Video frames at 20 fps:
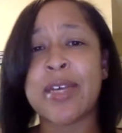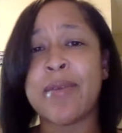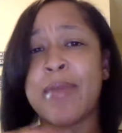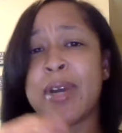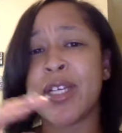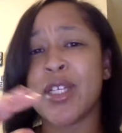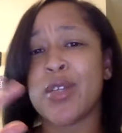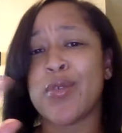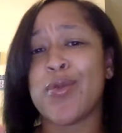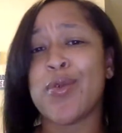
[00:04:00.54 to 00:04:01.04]
and my
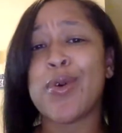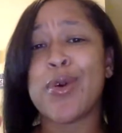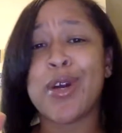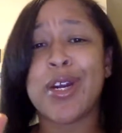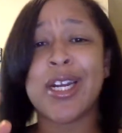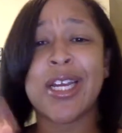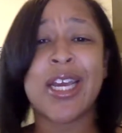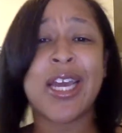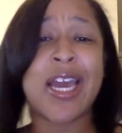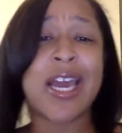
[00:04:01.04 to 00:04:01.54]

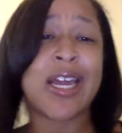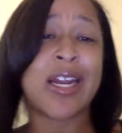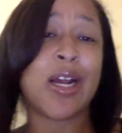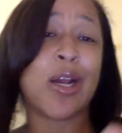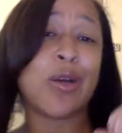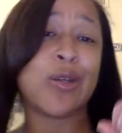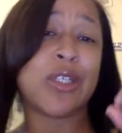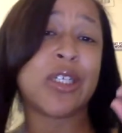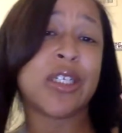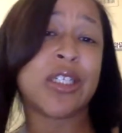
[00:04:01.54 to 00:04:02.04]
sorority and
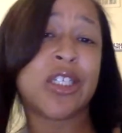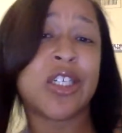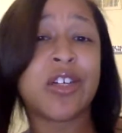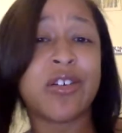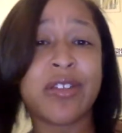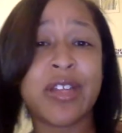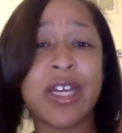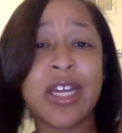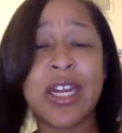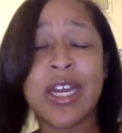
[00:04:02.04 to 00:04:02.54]
coaching
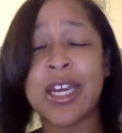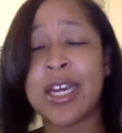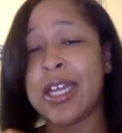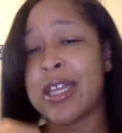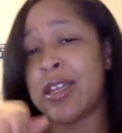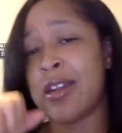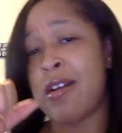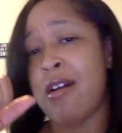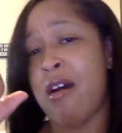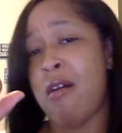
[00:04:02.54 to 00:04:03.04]
cheerleading
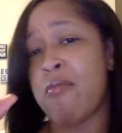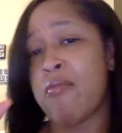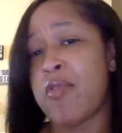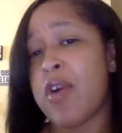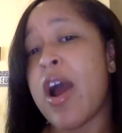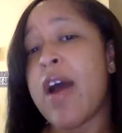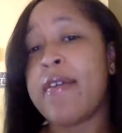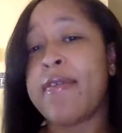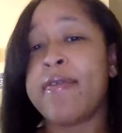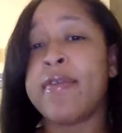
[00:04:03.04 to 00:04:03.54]
and the
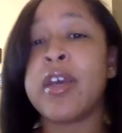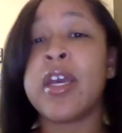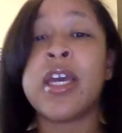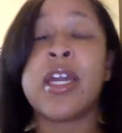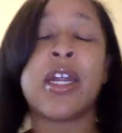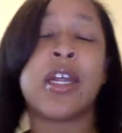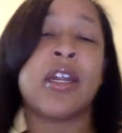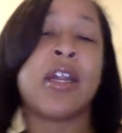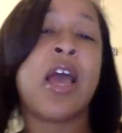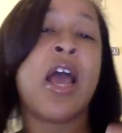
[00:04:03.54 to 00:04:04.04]
nonprofit
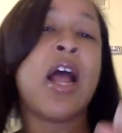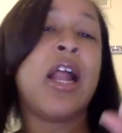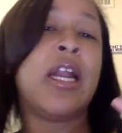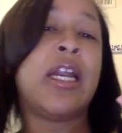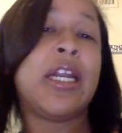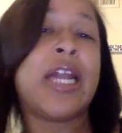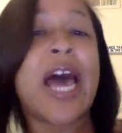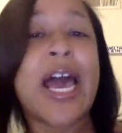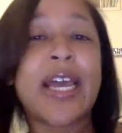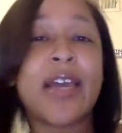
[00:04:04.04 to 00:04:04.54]
and
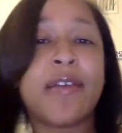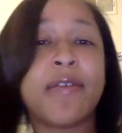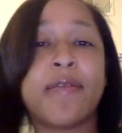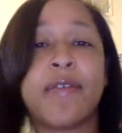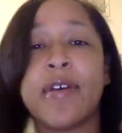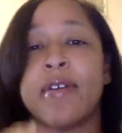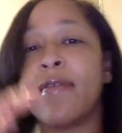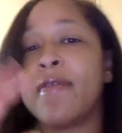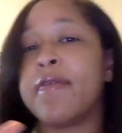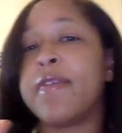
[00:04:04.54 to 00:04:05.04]
life
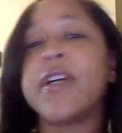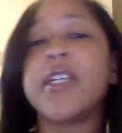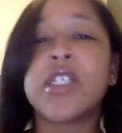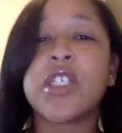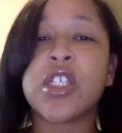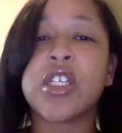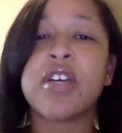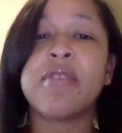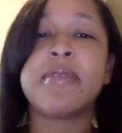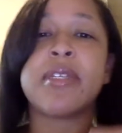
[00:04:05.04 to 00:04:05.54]
and
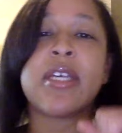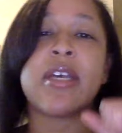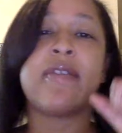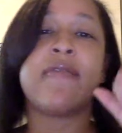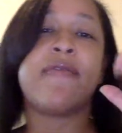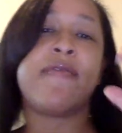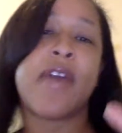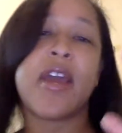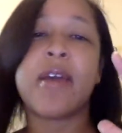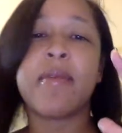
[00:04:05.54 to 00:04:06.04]
friendships and
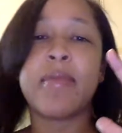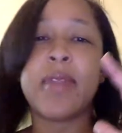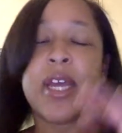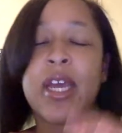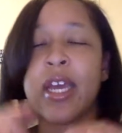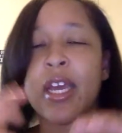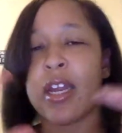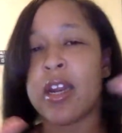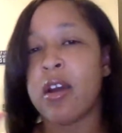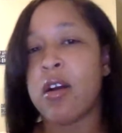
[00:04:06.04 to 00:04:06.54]

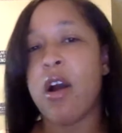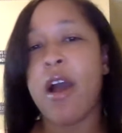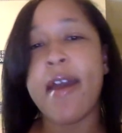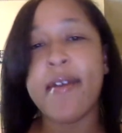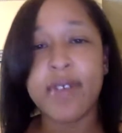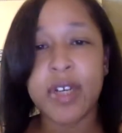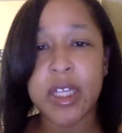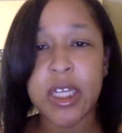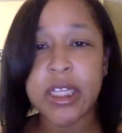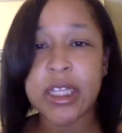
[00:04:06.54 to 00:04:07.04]
family and
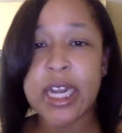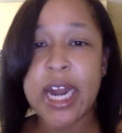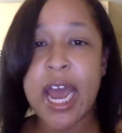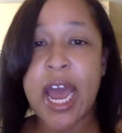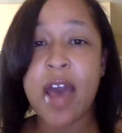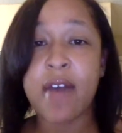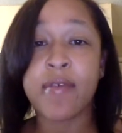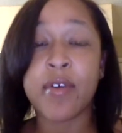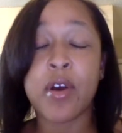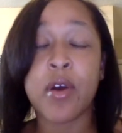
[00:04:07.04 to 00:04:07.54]
everything that I
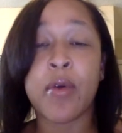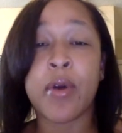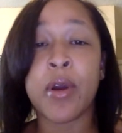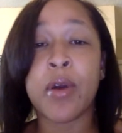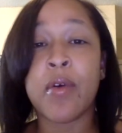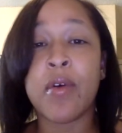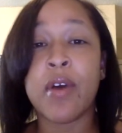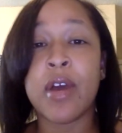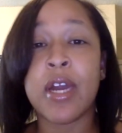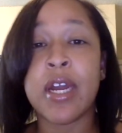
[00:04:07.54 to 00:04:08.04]
have going
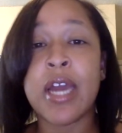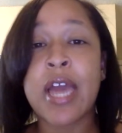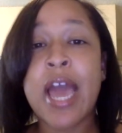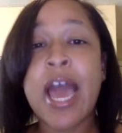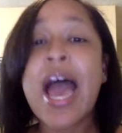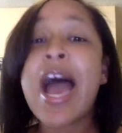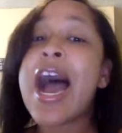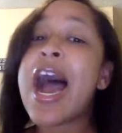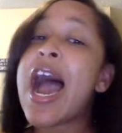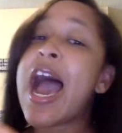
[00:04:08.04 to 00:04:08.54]
on,
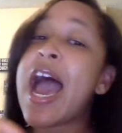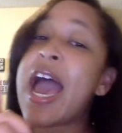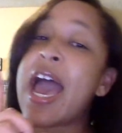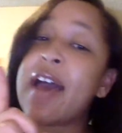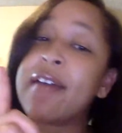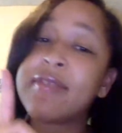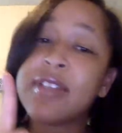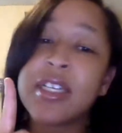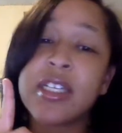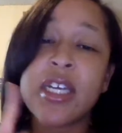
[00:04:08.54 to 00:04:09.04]
I
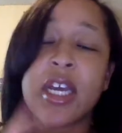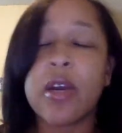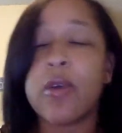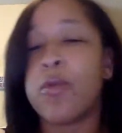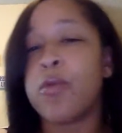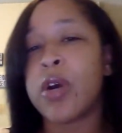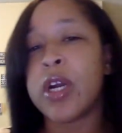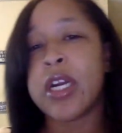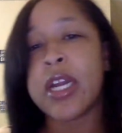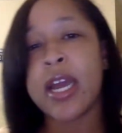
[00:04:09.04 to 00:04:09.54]
have to take
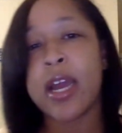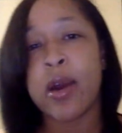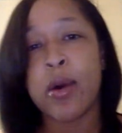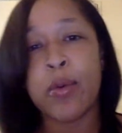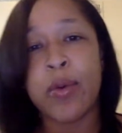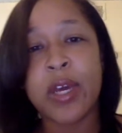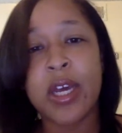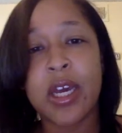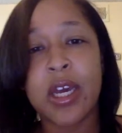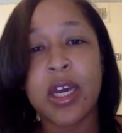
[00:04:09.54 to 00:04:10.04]
one day a
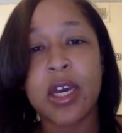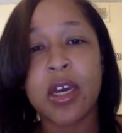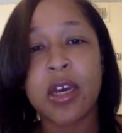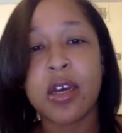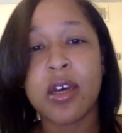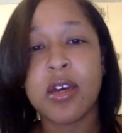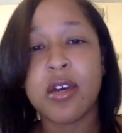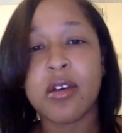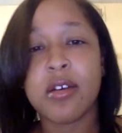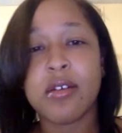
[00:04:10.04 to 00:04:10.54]
week
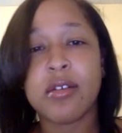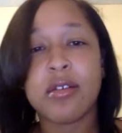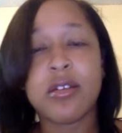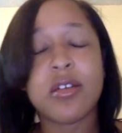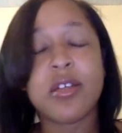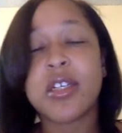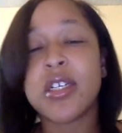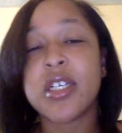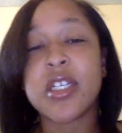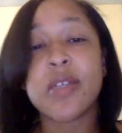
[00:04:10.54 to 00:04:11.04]

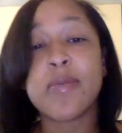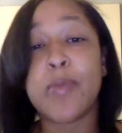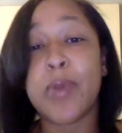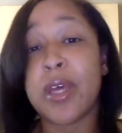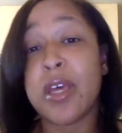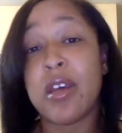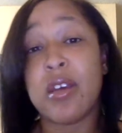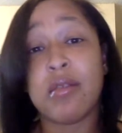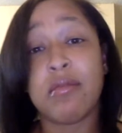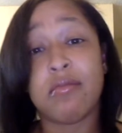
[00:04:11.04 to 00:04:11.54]
to just
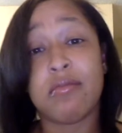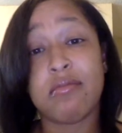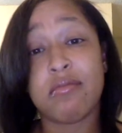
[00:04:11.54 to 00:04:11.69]
be,